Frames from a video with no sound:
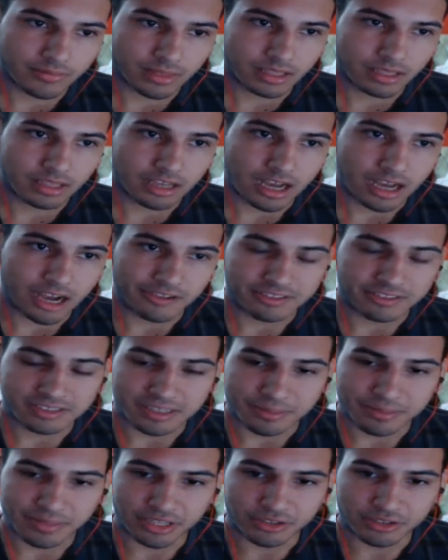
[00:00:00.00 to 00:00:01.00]
obviously
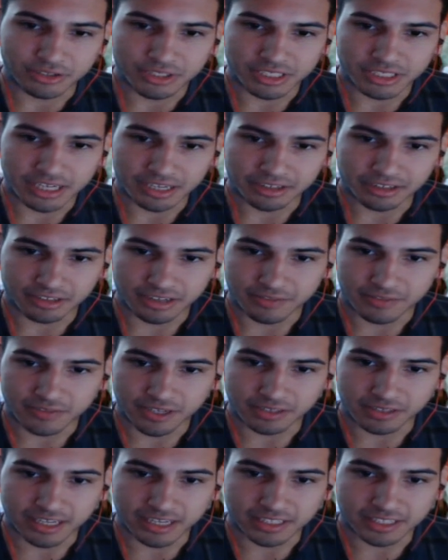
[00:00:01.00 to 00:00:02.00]
in BLG I couldn't have
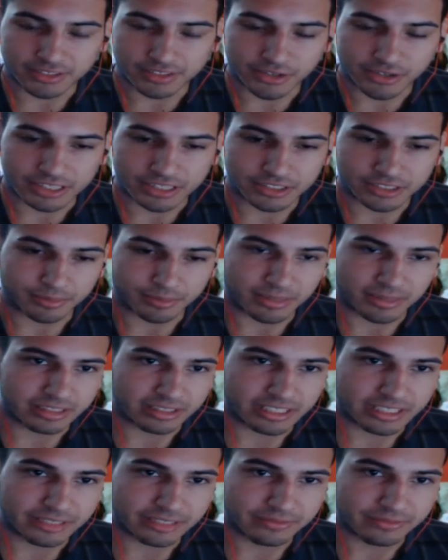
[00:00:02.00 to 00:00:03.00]
done that, so I took my
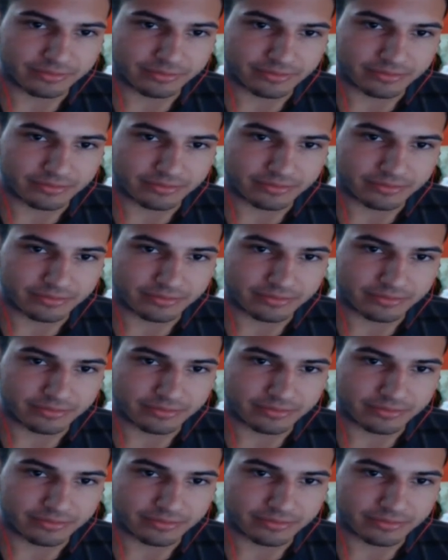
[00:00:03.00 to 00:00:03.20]
leave.